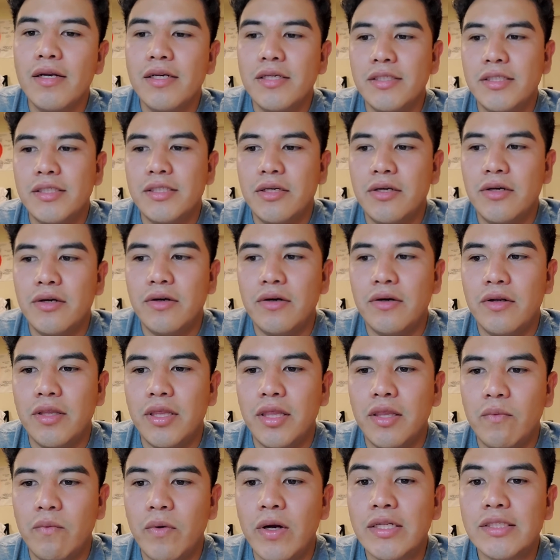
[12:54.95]
So
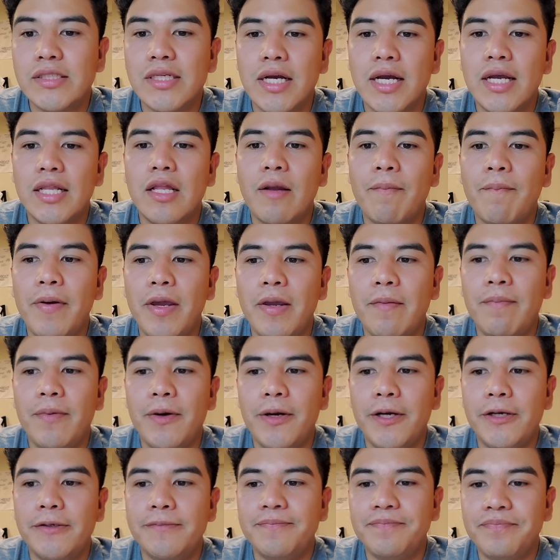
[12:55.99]
once I got that
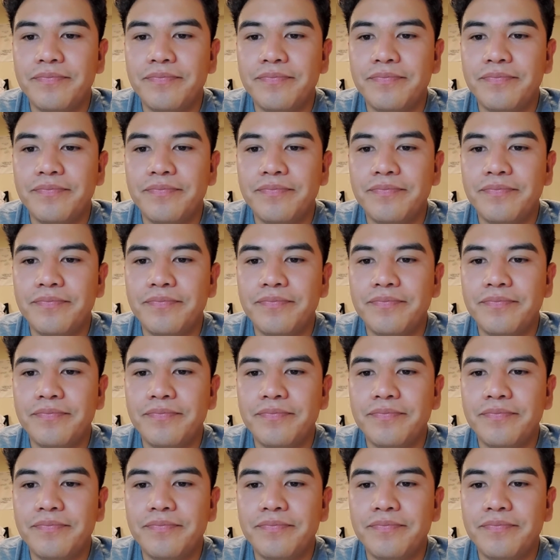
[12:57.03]
paper,